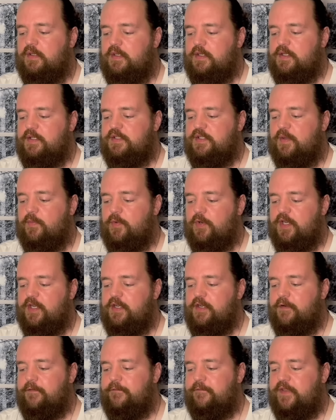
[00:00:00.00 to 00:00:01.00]
Someone in
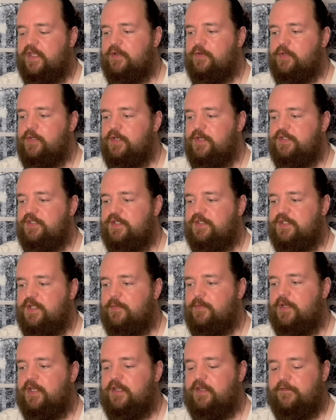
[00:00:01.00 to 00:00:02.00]
their feelers? Is
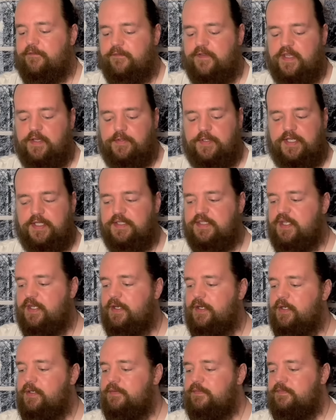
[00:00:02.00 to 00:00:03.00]
someone in the feelings
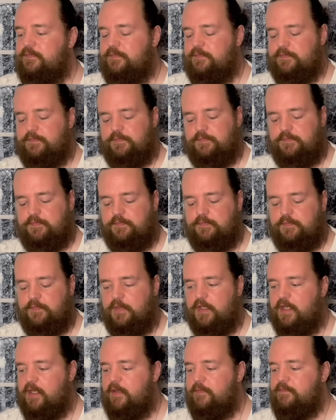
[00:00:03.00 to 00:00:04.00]
here?
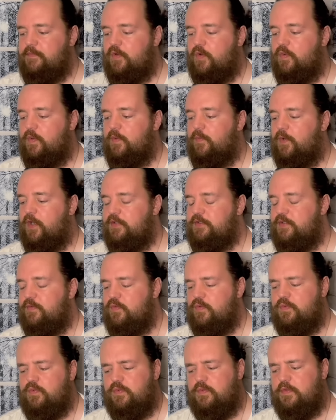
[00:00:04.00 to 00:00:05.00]
Okay, Queen of Wands.
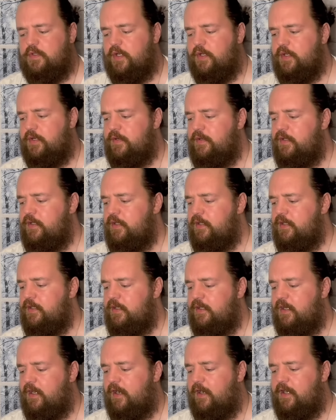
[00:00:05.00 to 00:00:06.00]
Ooh, good.
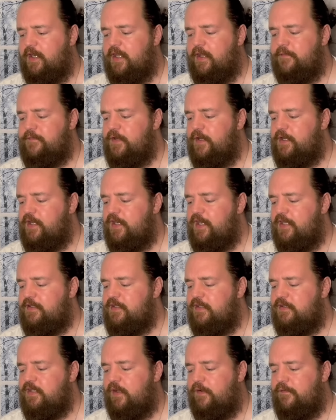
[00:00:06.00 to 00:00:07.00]
All right, yeah, if you're
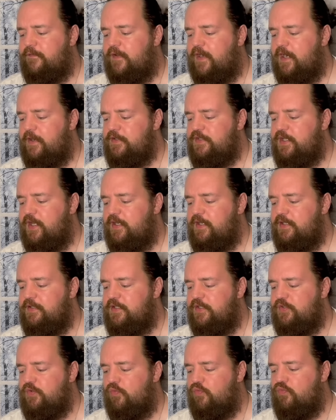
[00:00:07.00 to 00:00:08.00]
connected to a fire sign, this
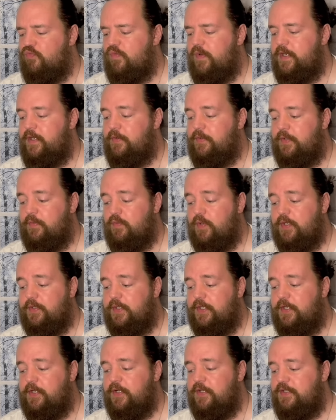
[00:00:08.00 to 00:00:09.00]
is a really,
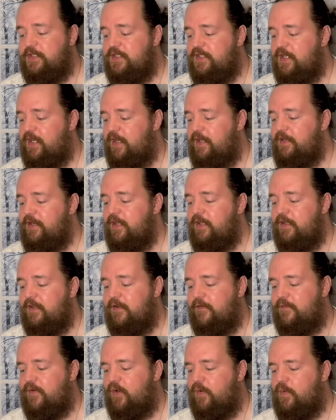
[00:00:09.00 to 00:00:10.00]
really good sign.
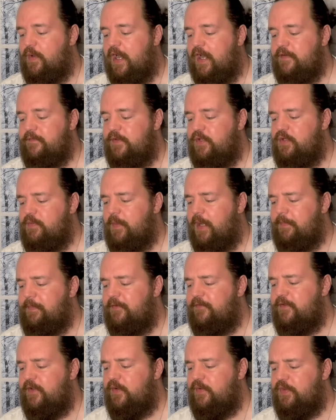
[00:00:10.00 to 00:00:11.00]
For a lot of you, you might be
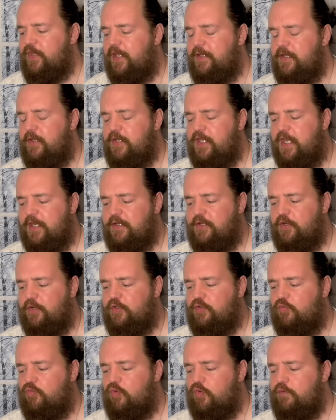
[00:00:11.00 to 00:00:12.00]
feeling like you're getting your
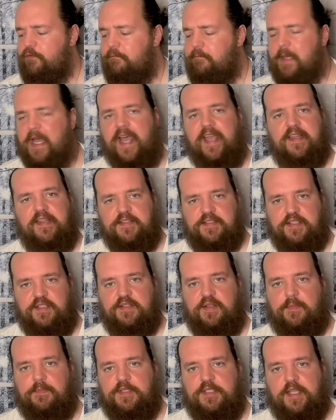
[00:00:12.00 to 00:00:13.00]
groove back in
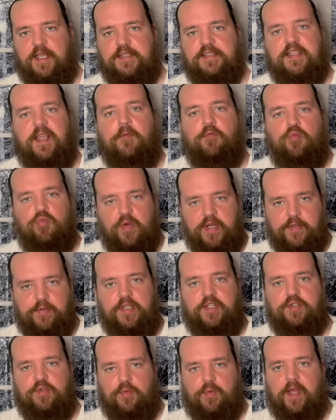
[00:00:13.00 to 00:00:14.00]
some sense. I really
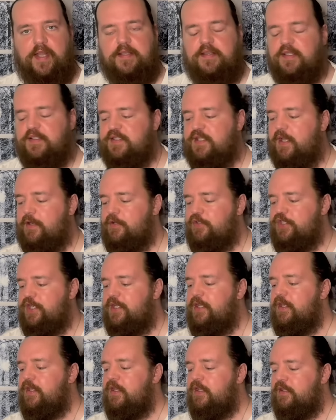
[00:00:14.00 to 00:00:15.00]
do like this energy.